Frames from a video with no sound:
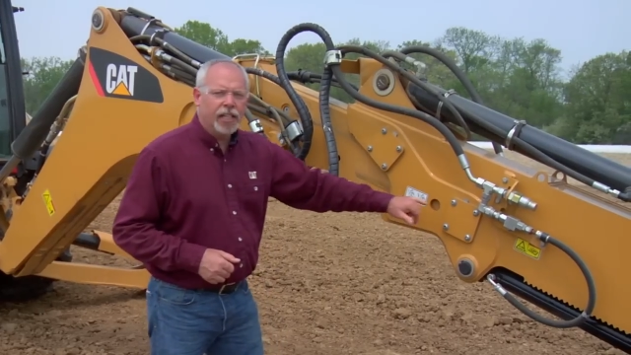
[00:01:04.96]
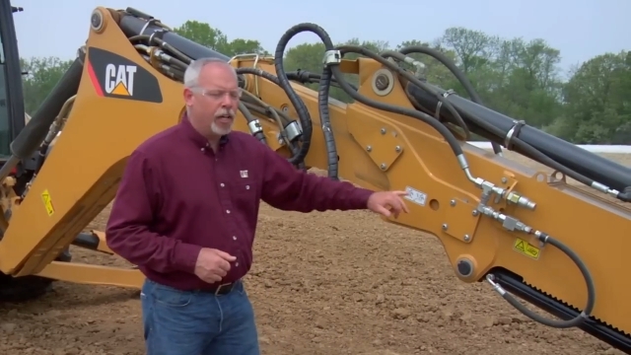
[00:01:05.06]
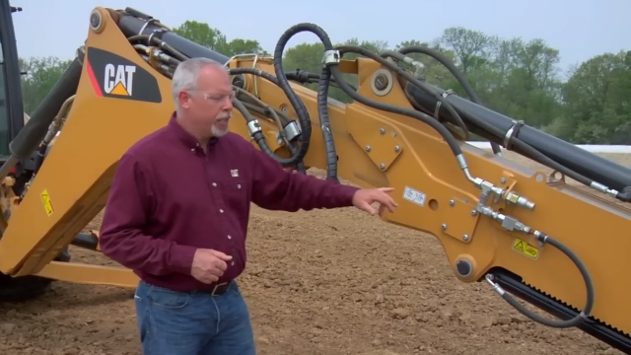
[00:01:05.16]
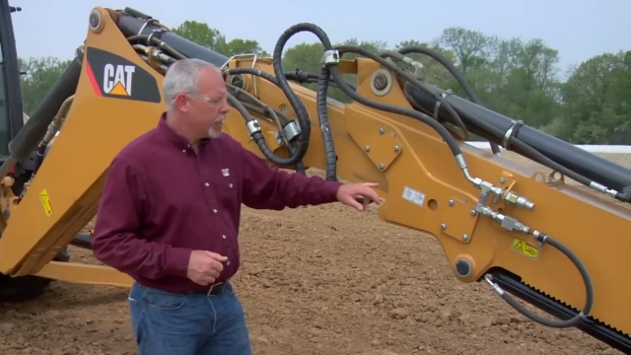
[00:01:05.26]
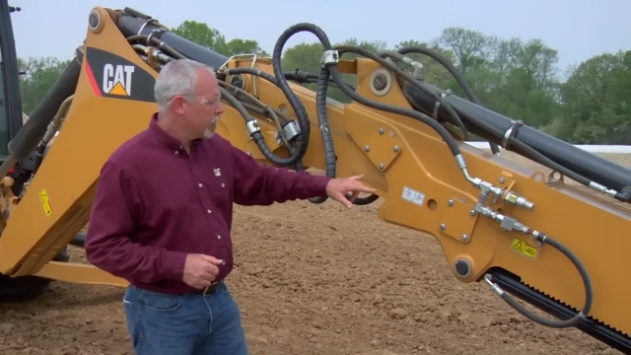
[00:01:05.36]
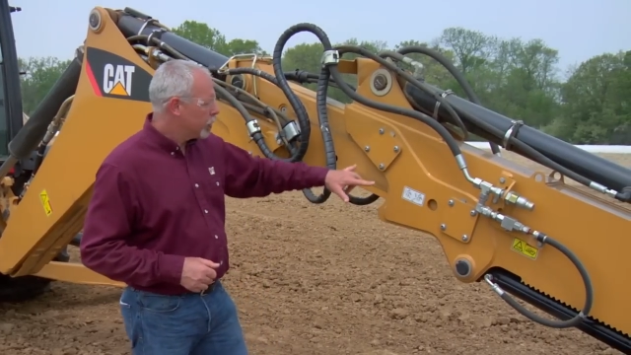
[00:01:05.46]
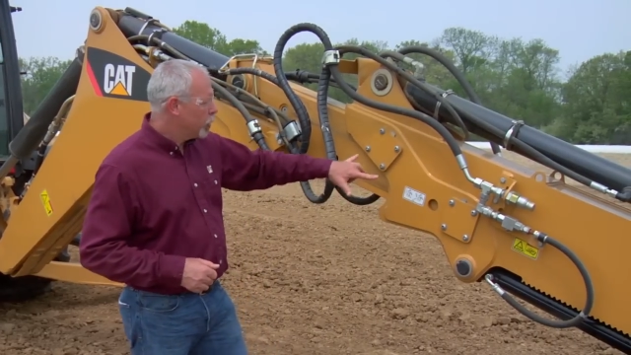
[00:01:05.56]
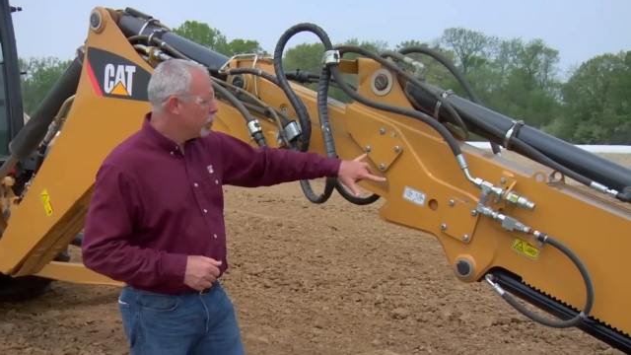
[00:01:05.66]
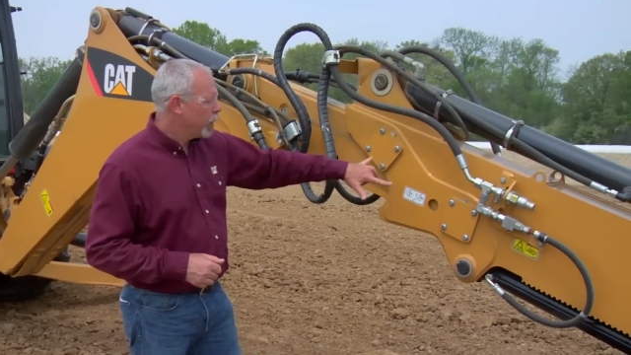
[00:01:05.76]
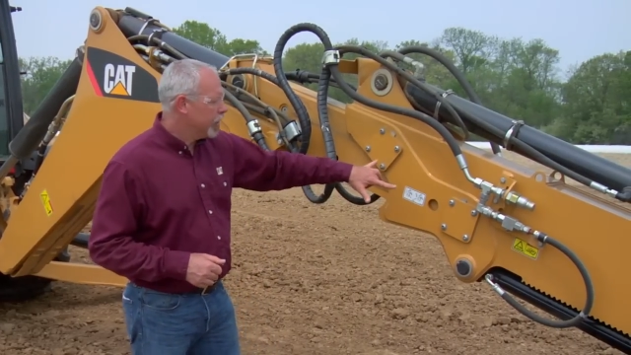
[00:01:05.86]
on here, there's
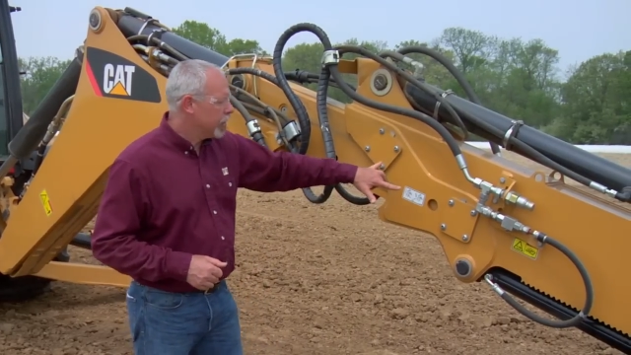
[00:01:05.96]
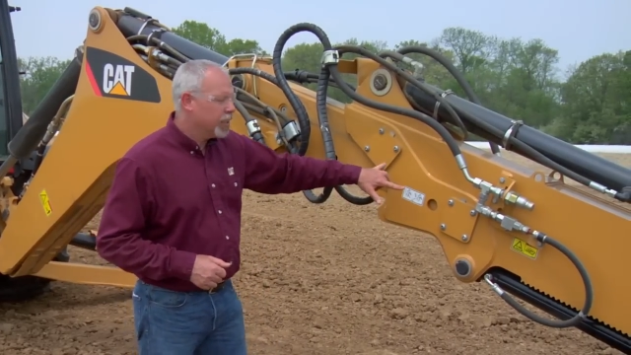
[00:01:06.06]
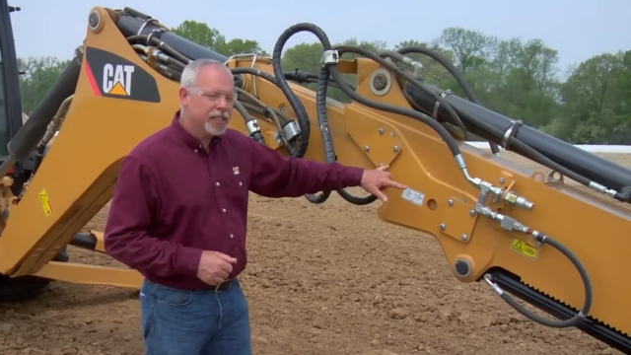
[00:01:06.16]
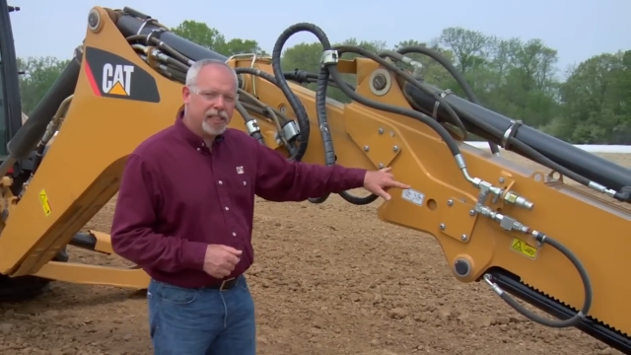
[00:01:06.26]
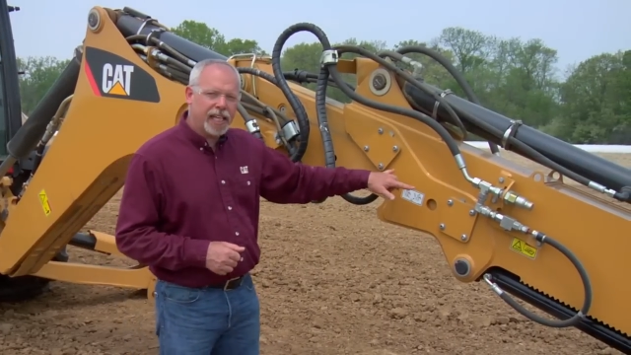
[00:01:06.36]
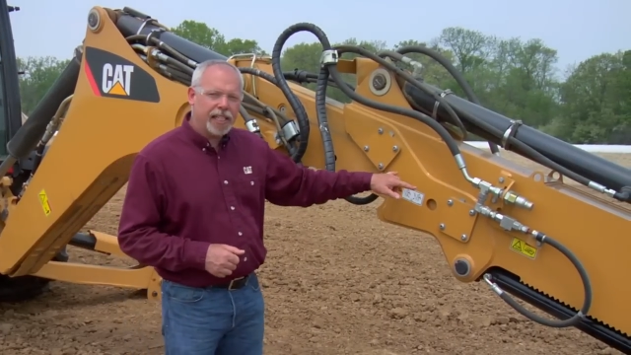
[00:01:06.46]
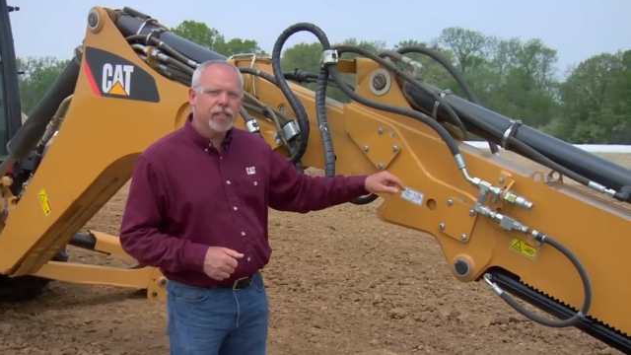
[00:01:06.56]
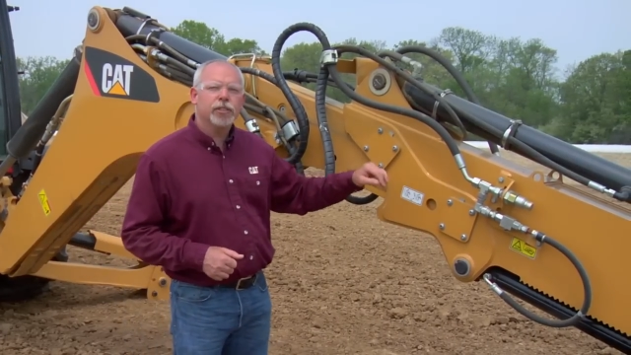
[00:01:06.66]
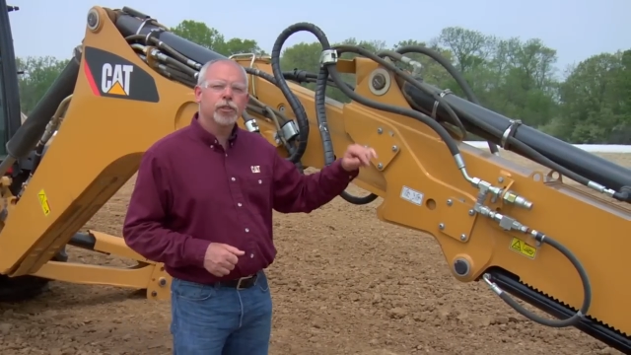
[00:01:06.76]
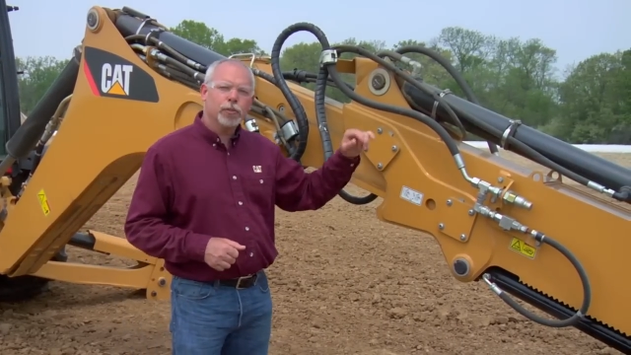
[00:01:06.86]
two plates on this side,
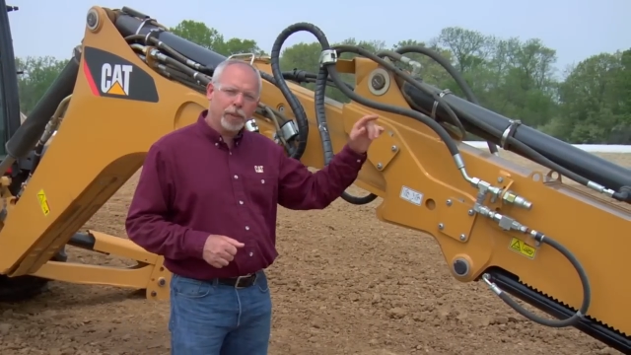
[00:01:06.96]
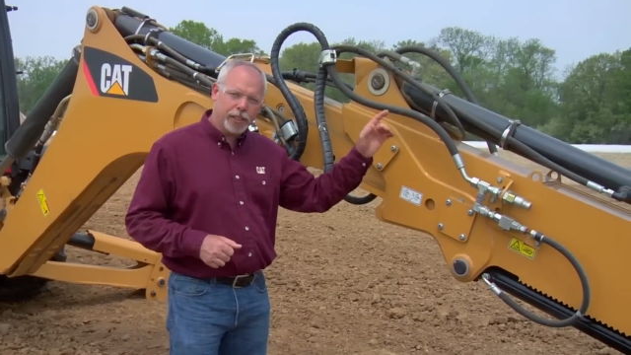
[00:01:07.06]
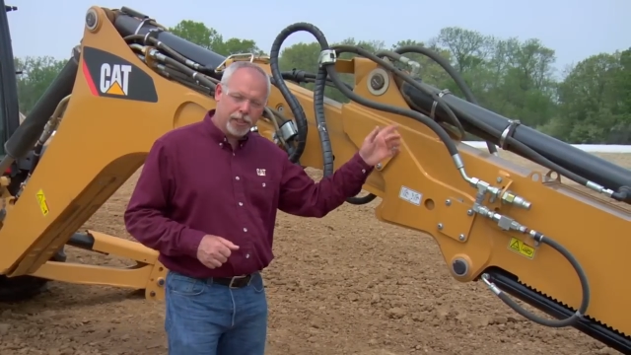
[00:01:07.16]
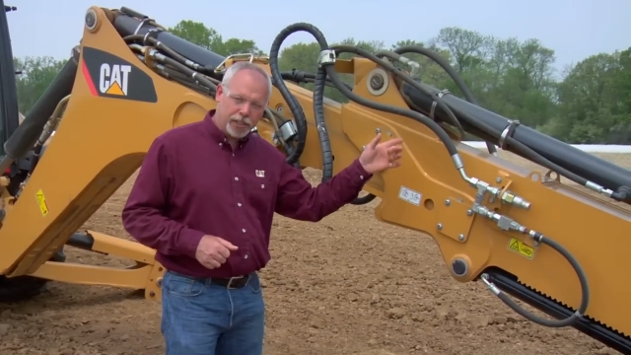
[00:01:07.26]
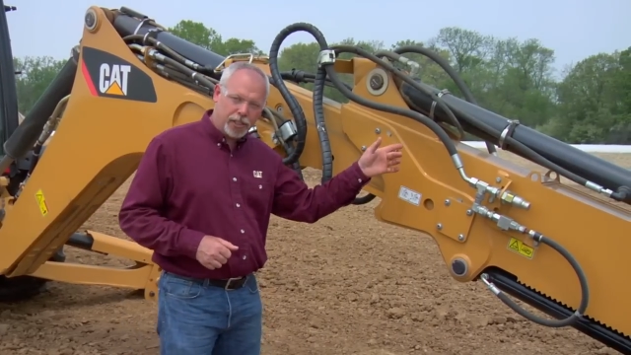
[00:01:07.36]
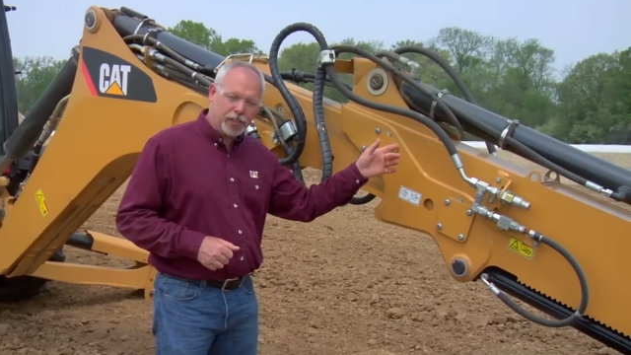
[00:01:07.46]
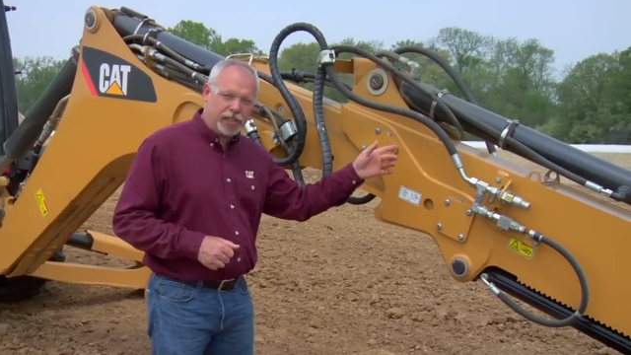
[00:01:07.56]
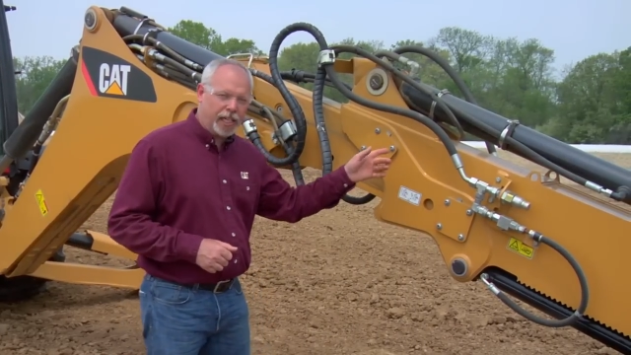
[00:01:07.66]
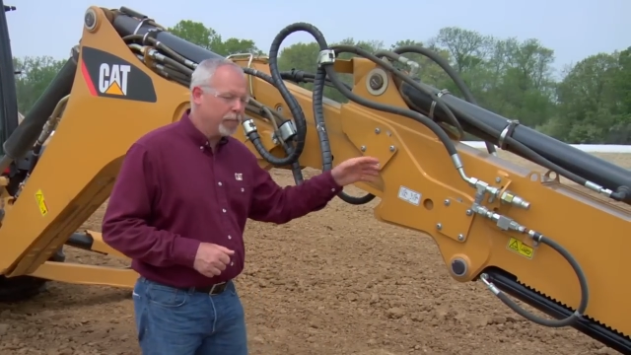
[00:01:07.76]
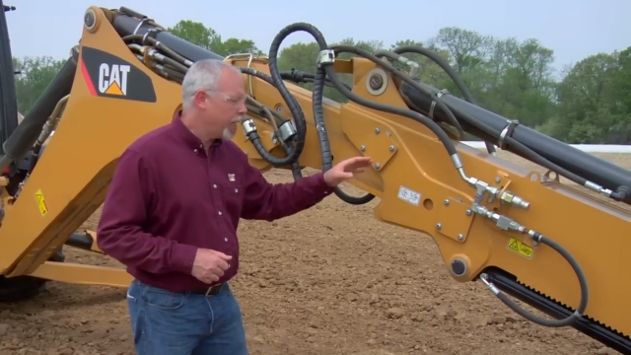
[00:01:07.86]
two plates on the other
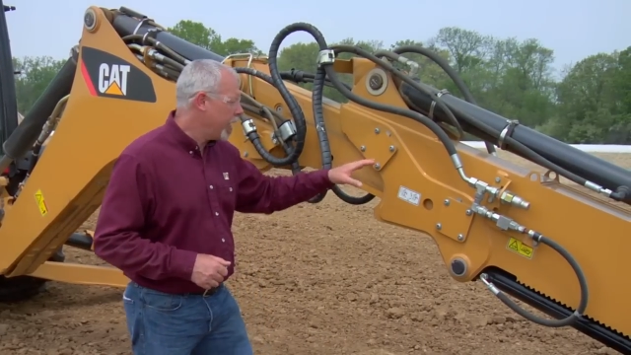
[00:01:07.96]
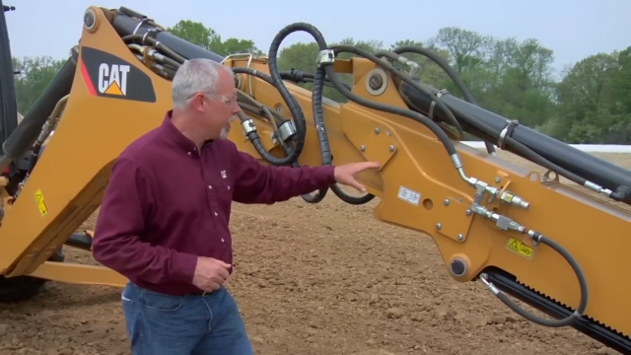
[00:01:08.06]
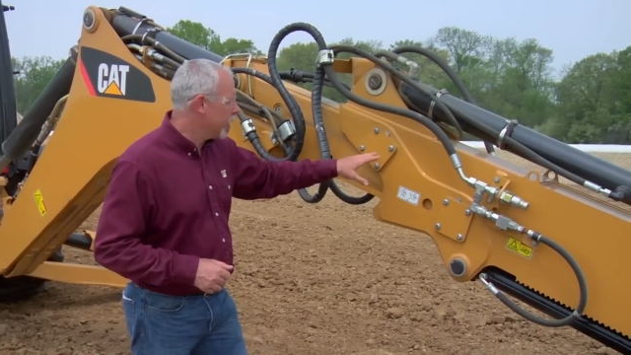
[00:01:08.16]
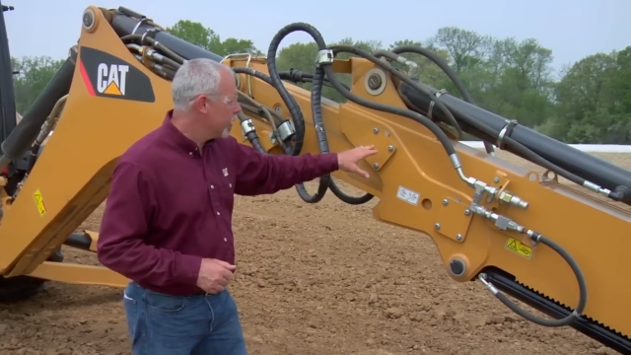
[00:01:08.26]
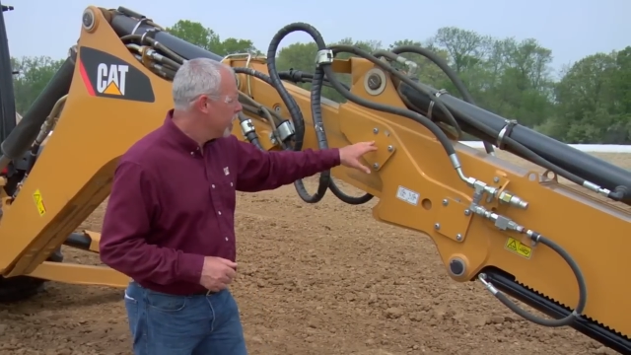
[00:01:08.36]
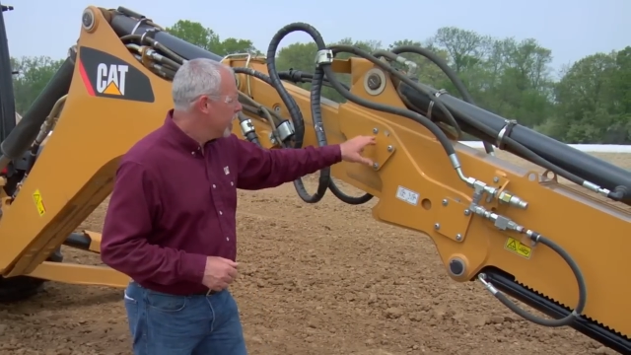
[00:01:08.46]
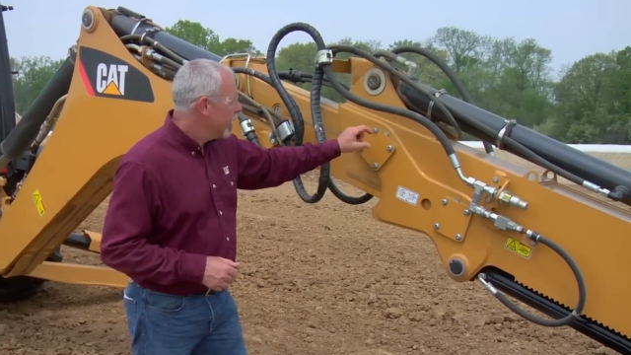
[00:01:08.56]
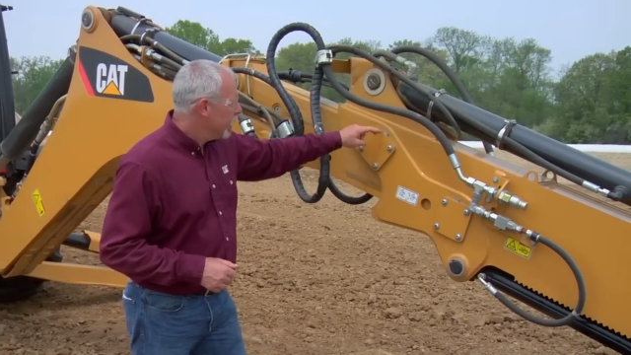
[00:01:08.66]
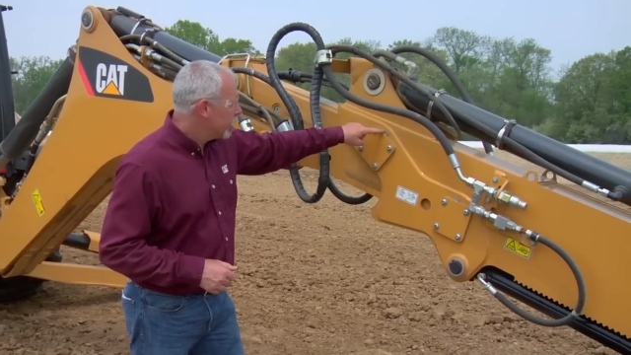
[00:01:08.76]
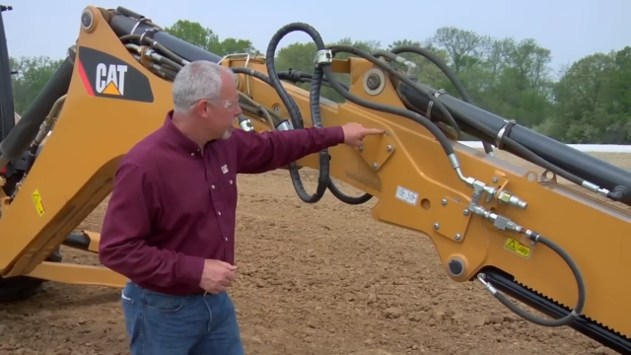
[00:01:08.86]
side. Behind there is